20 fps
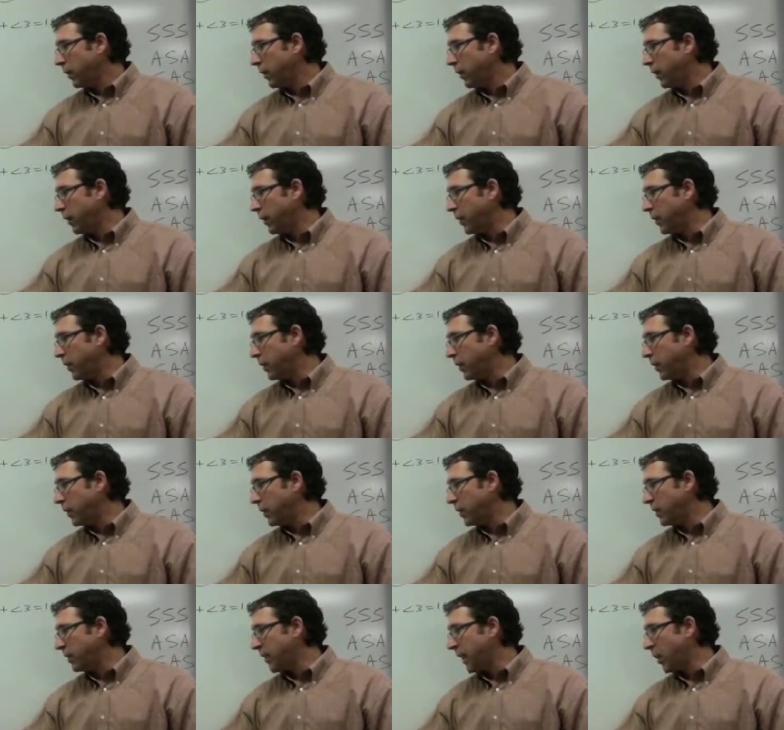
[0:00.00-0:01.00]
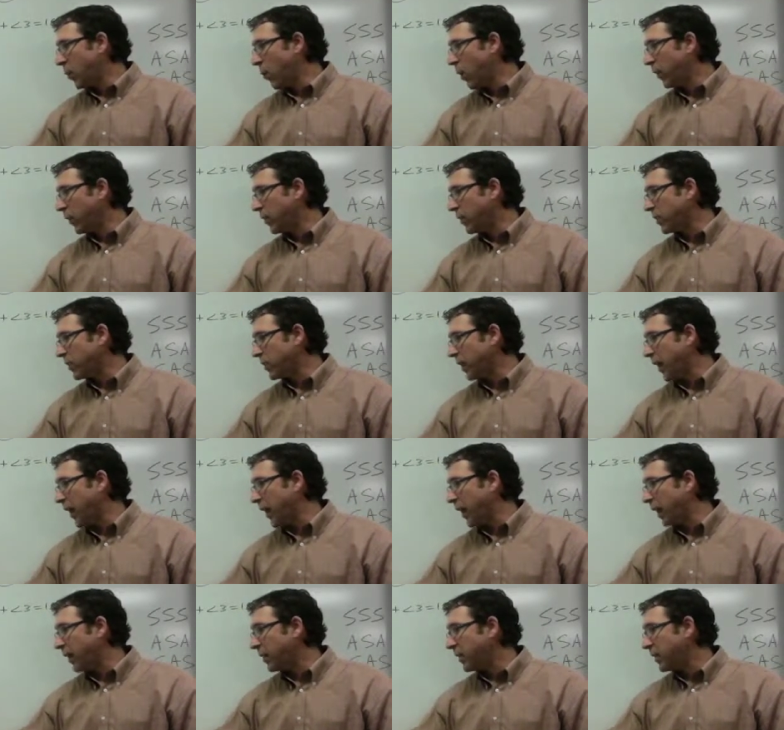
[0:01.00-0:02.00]
is take one of the
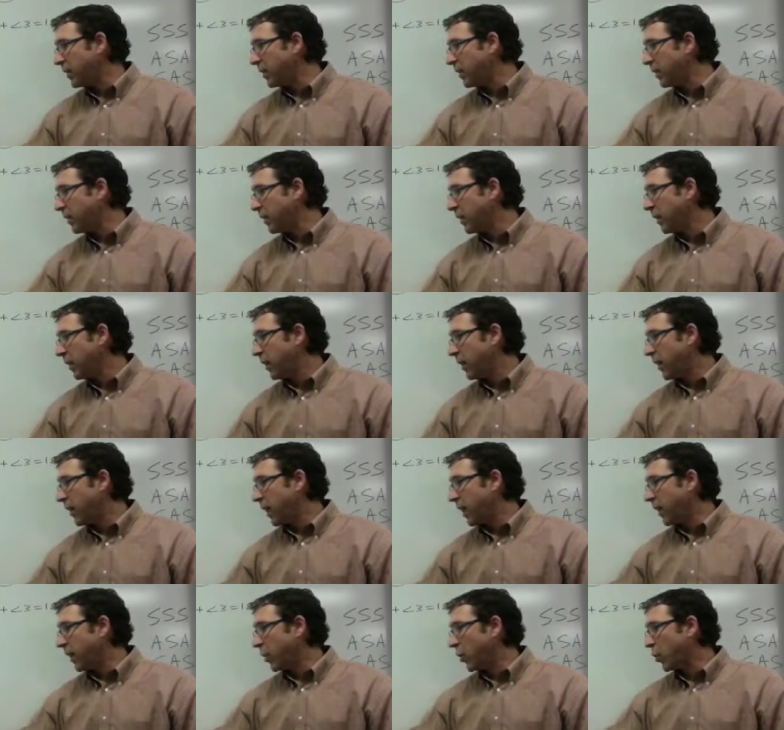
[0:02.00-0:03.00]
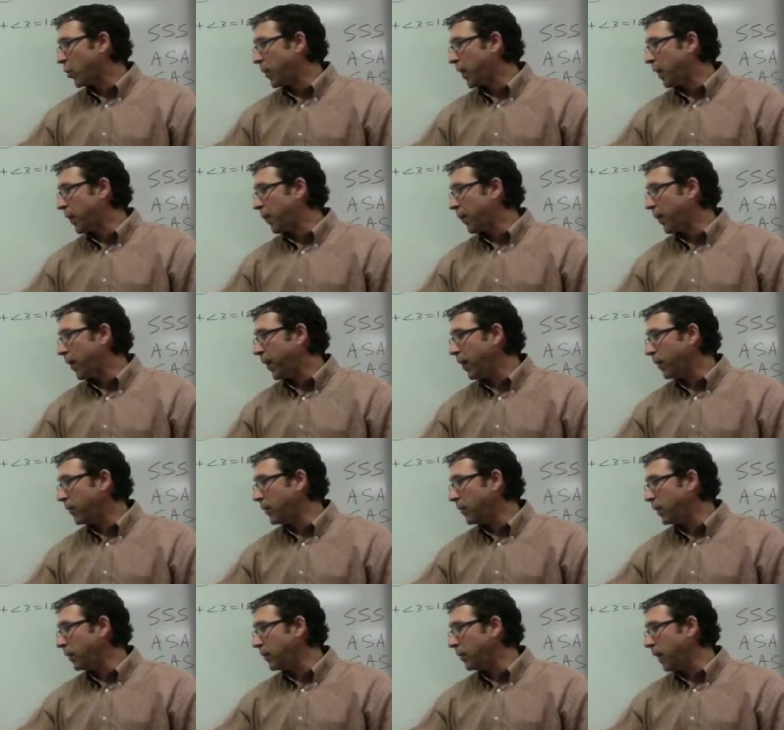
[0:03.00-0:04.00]
sides and create a
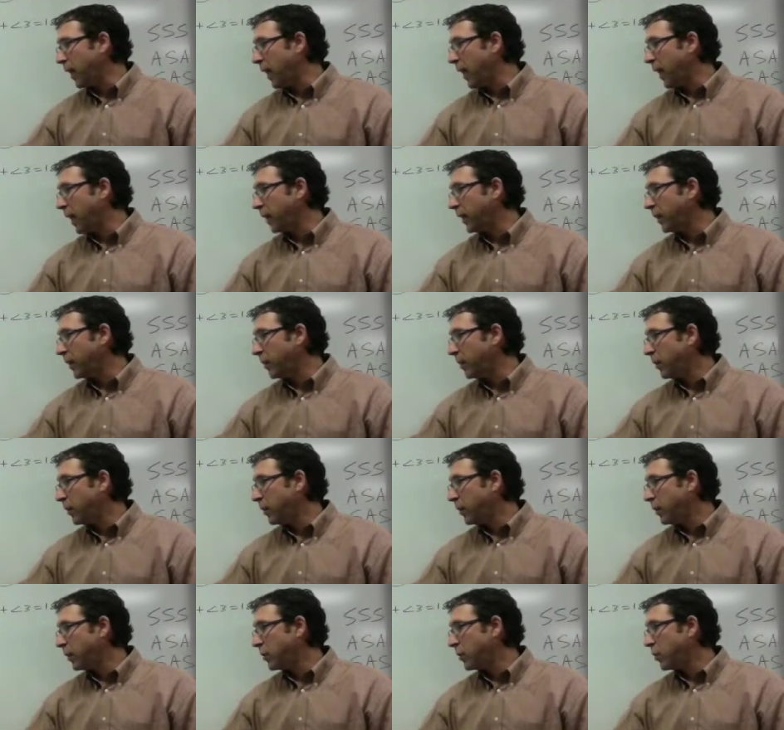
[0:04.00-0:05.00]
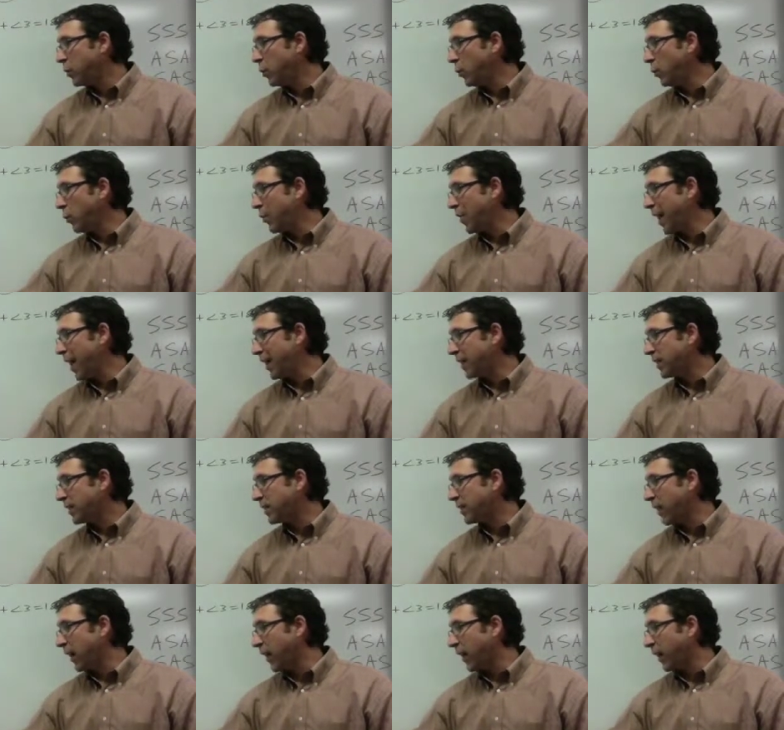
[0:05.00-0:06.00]
parallel line to that
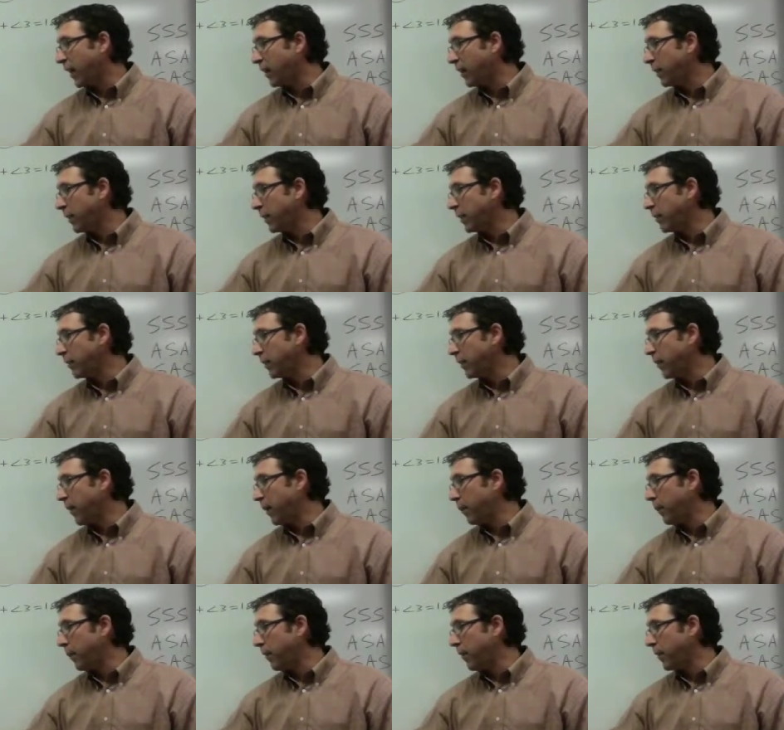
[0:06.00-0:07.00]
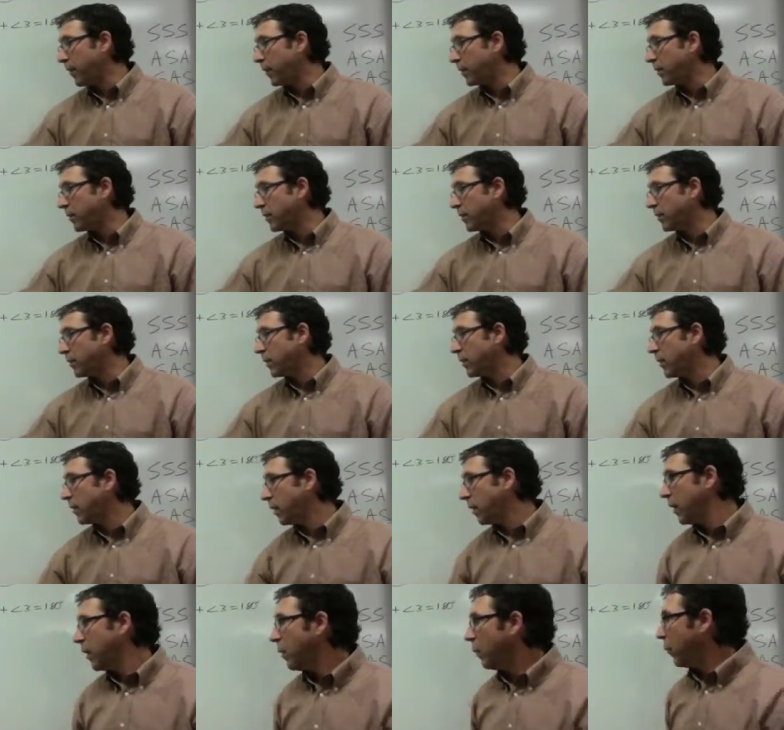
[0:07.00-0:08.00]
side, to that base.
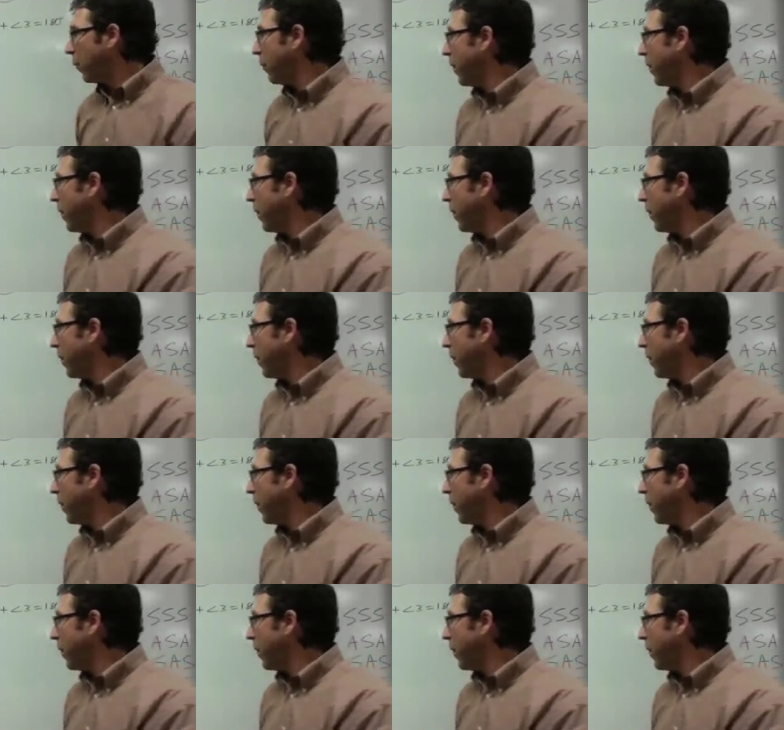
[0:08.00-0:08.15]
But